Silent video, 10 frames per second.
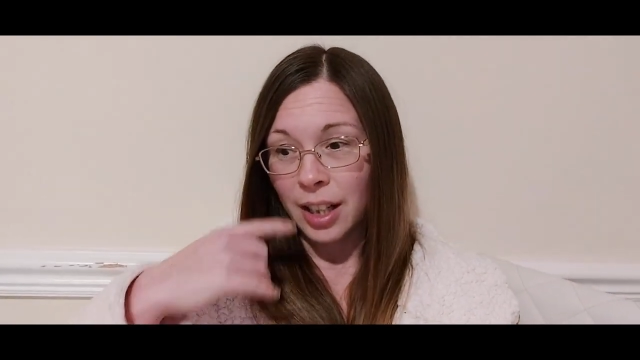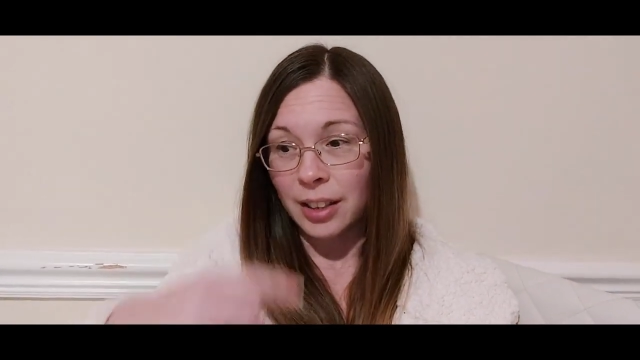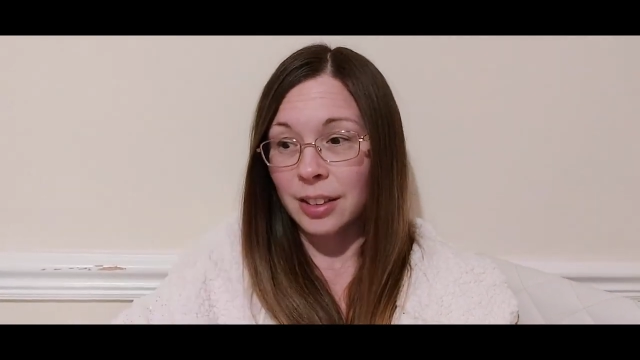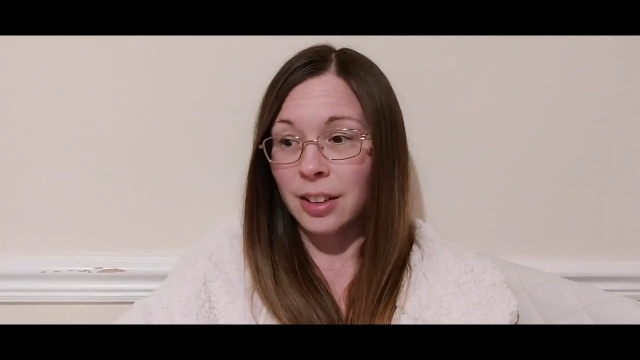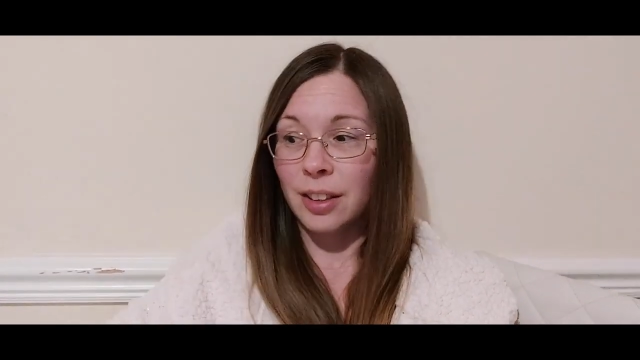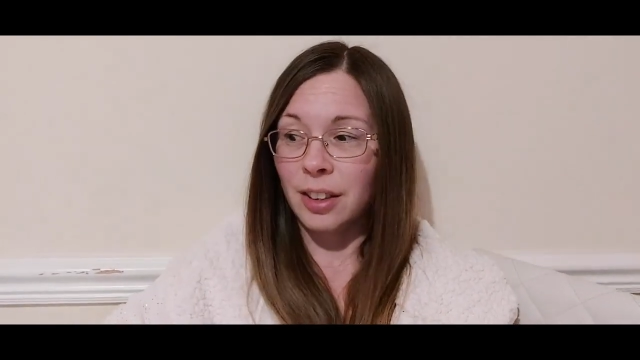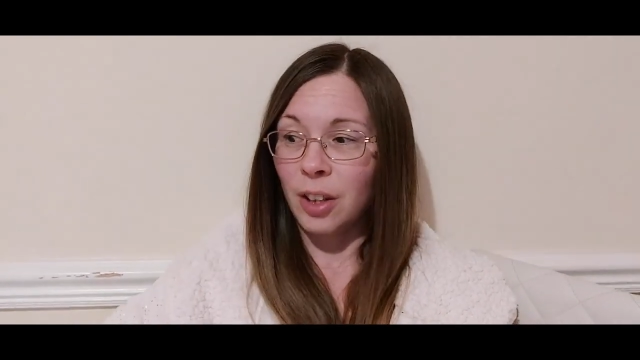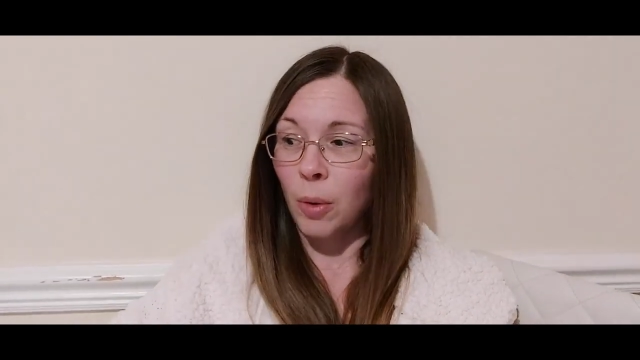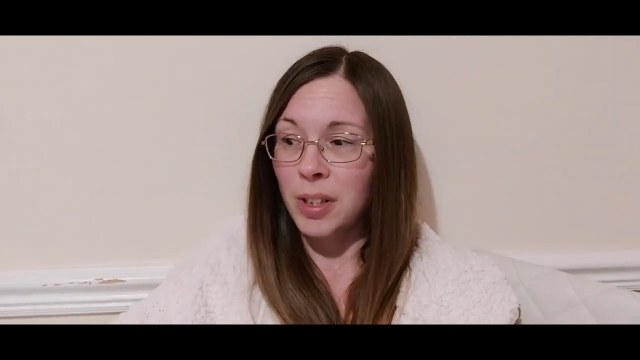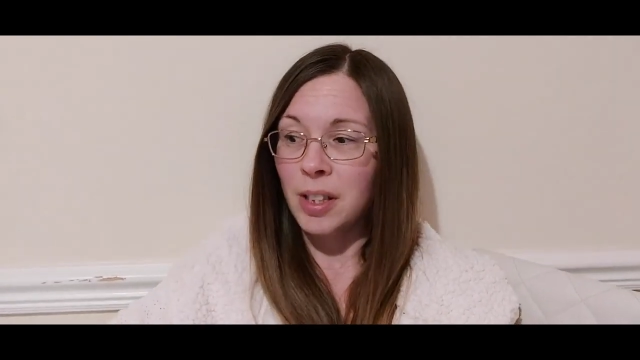And,
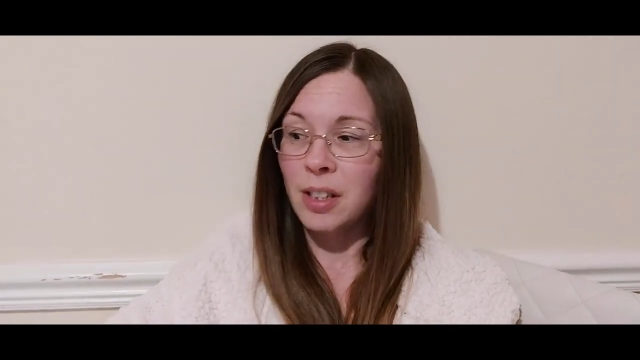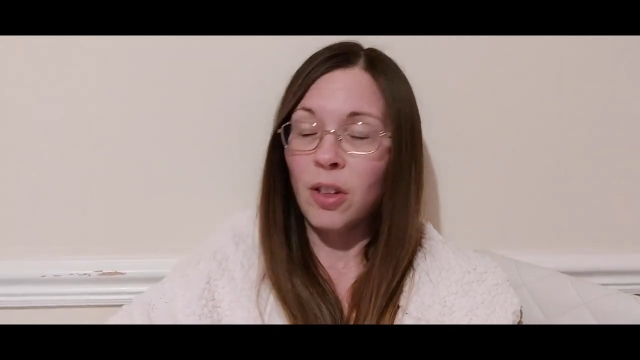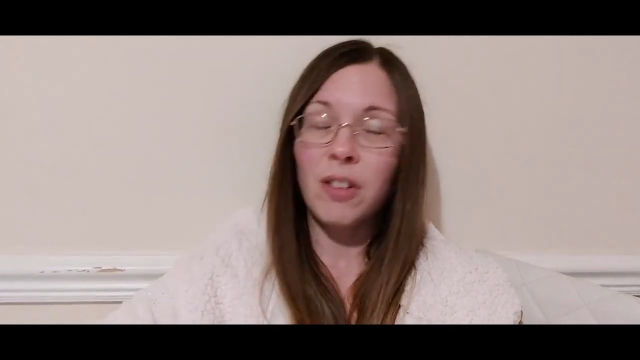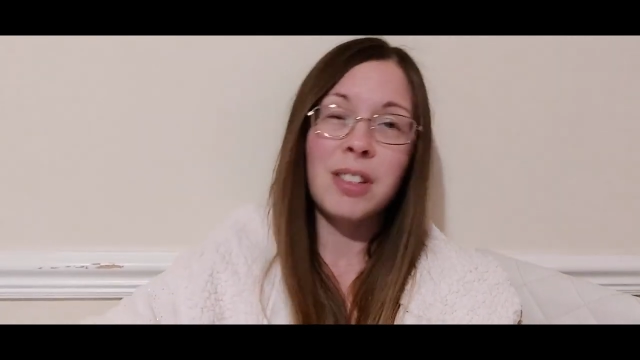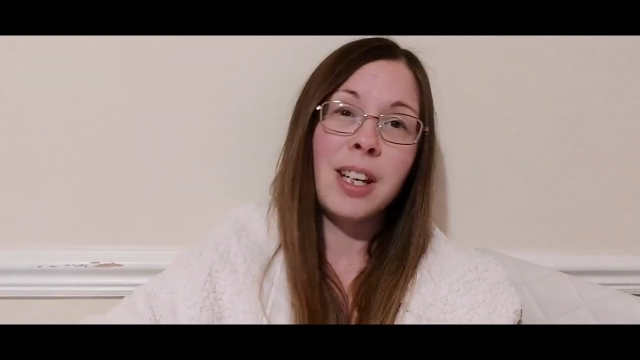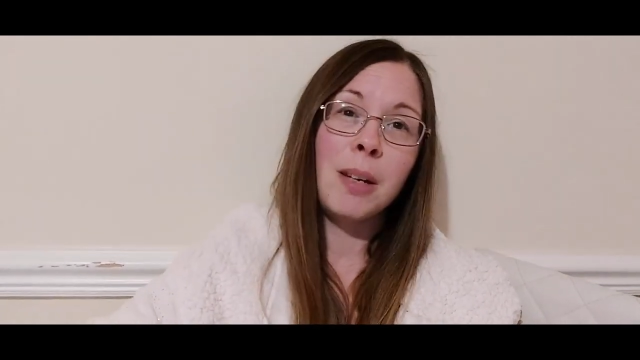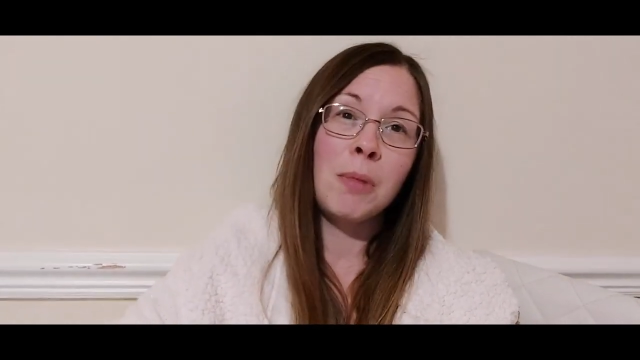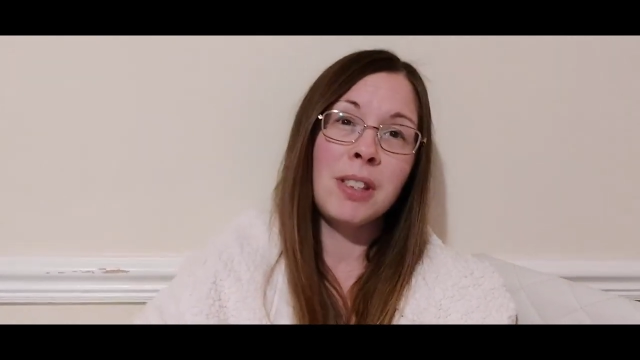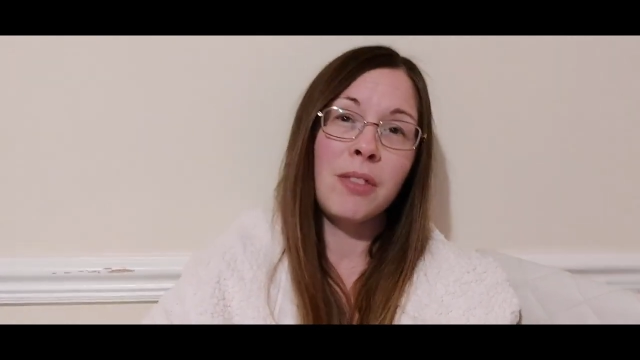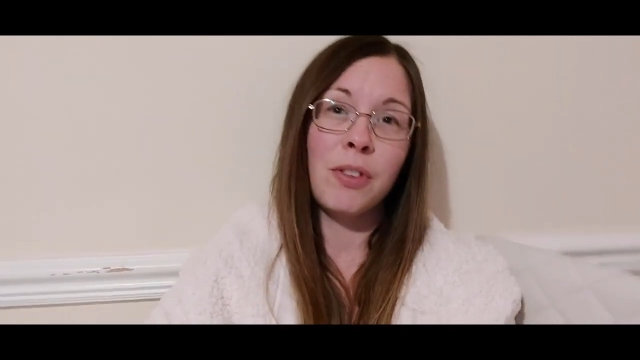you know, it's not the
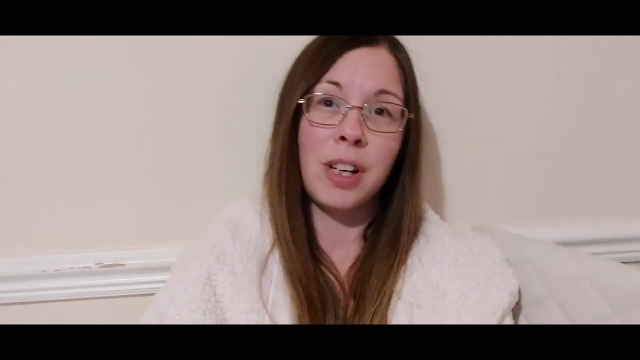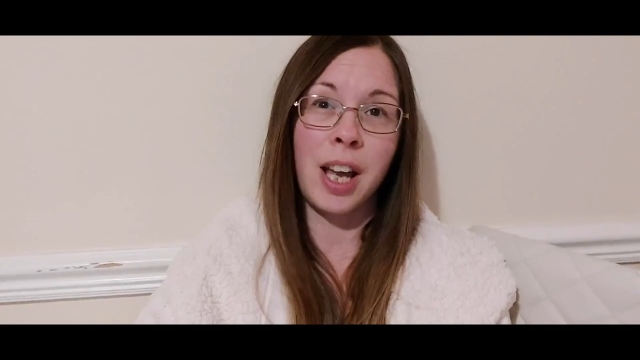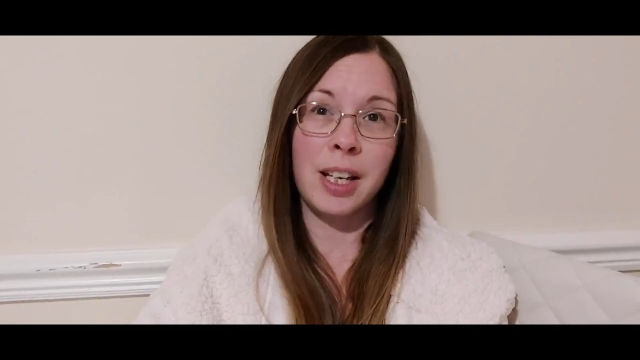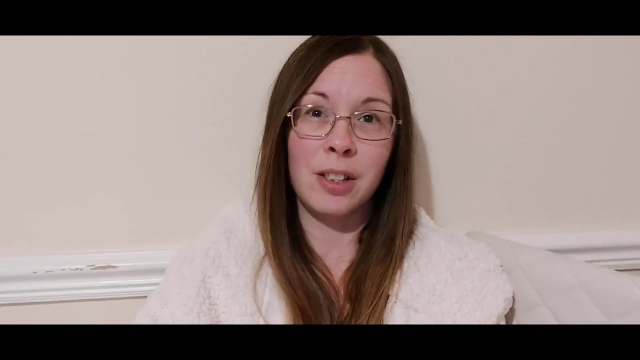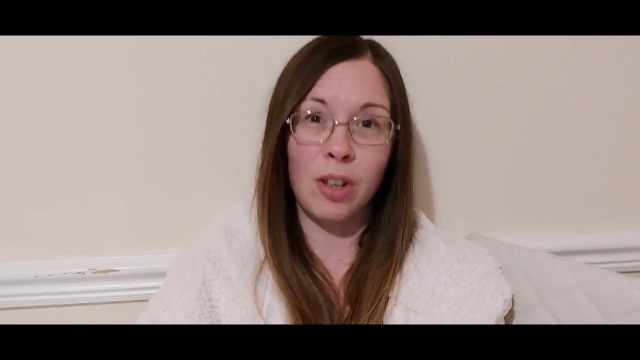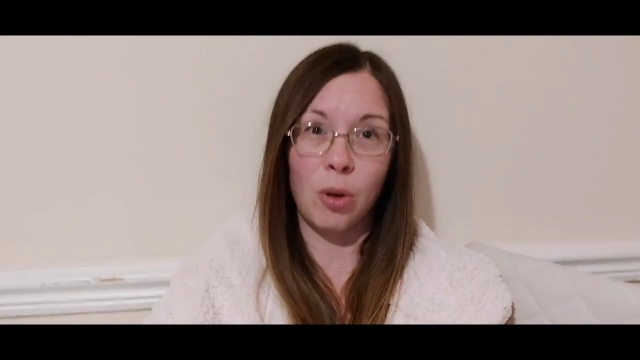same as if for a kid,